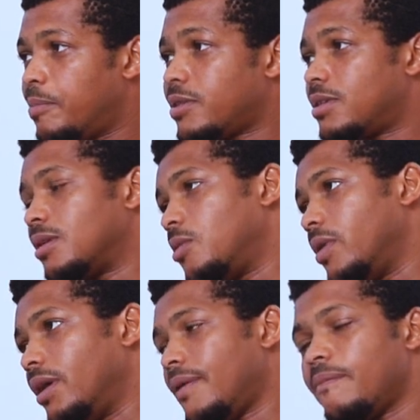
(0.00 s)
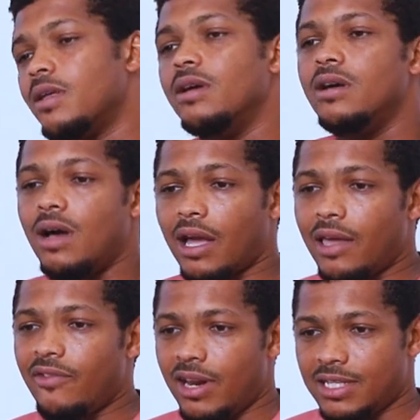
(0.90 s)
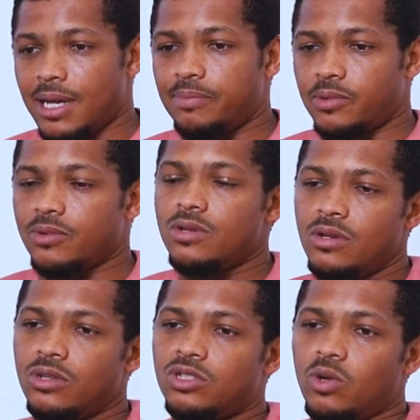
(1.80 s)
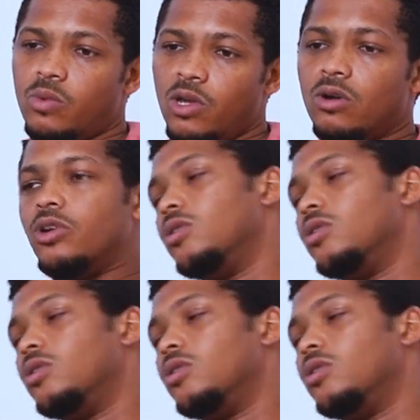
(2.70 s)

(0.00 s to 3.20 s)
in a particular way. I'll give you an example. So we all